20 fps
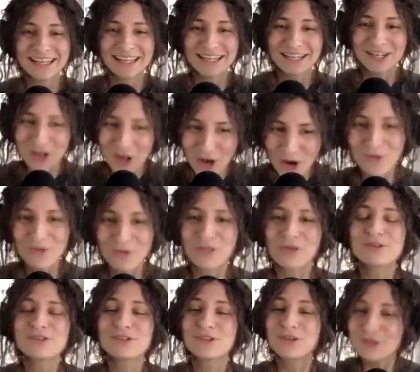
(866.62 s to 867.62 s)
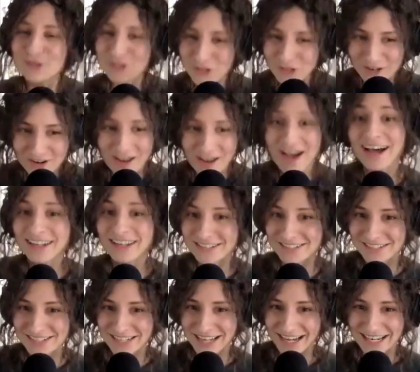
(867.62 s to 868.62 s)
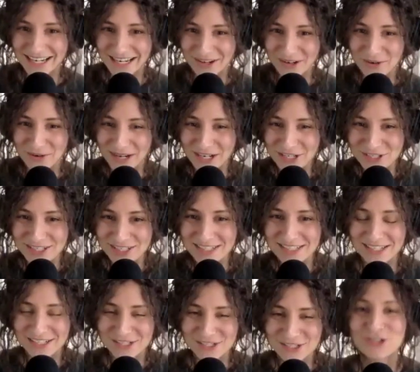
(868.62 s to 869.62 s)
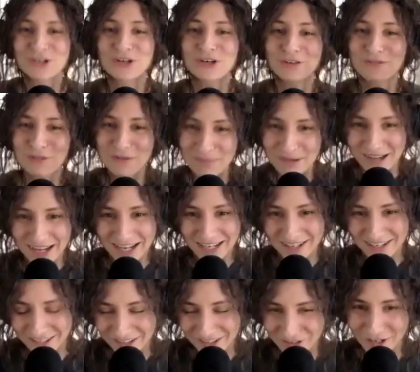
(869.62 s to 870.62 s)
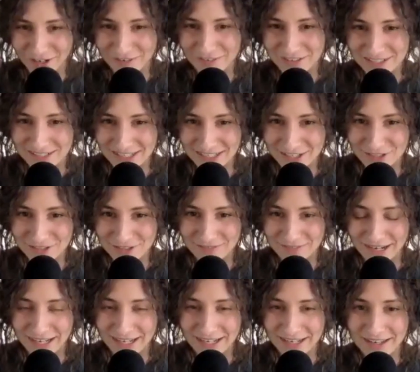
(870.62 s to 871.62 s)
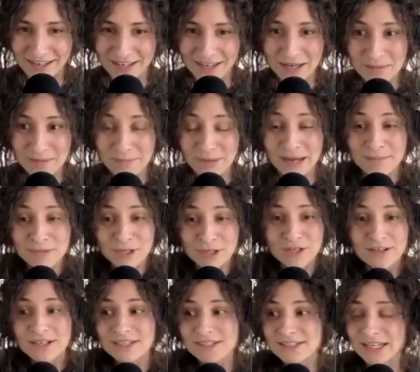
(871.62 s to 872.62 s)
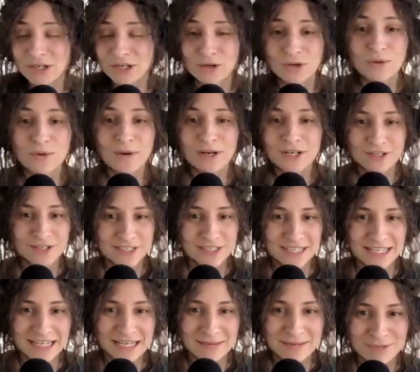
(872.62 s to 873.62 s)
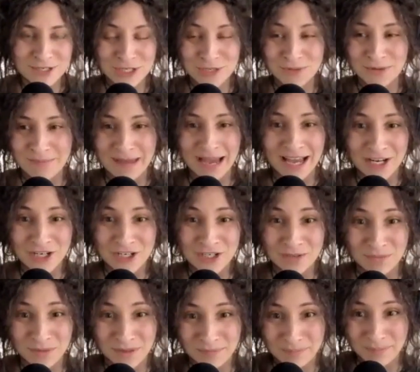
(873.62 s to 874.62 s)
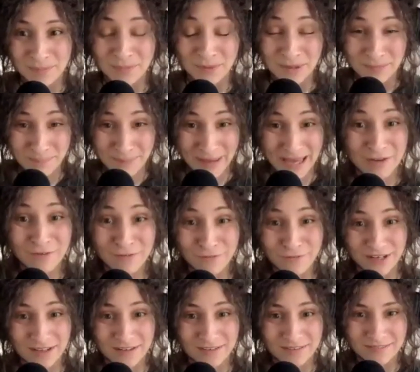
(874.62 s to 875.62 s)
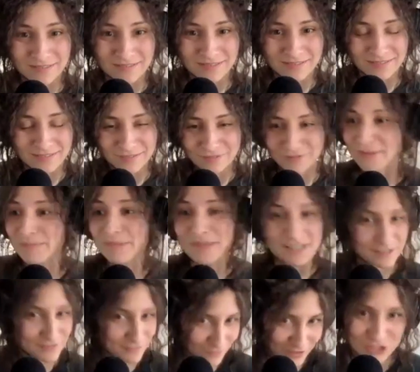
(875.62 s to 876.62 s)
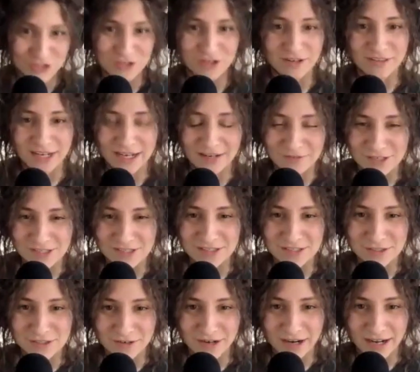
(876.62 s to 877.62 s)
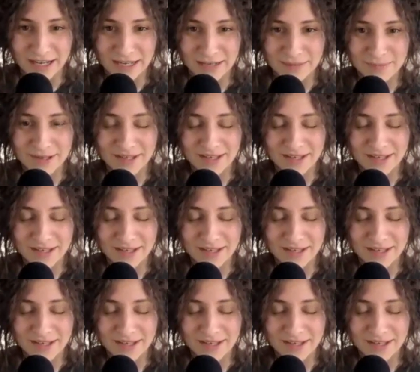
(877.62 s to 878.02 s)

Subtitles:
no, those are not tie down questions that serve the buyer in the conversation, right? But I'm curious, like, who on your team do you imagine would benefit from this feature that I've just described?